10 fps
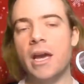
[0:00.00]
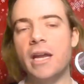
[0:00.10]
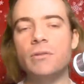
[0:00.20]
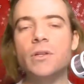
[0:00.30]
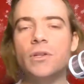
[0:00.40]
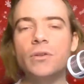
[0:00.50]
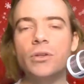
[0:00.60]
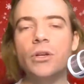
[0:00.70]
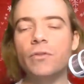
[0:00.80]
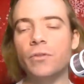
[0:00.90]
And it was also
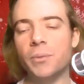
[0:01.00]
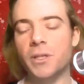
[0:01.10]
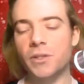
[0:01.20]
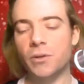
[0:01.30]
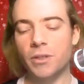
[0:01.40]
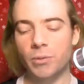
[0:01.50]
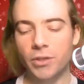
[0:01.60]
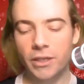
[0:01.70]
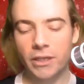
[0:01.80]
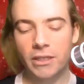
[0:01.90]
good for me too,
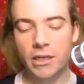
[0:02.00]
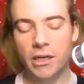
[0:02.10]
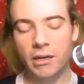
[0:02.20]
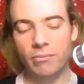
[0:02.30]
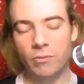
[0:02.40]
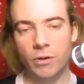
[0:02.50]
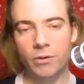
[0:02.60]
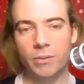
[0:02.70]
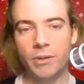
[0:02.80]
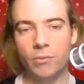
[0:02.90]
especially at that time where it
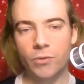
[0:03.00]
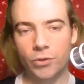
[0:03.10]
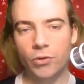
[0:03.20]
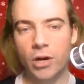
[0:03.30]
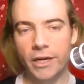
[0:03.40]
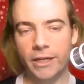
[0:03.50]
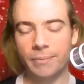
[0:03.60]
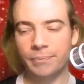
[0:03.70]
was a bit more trying.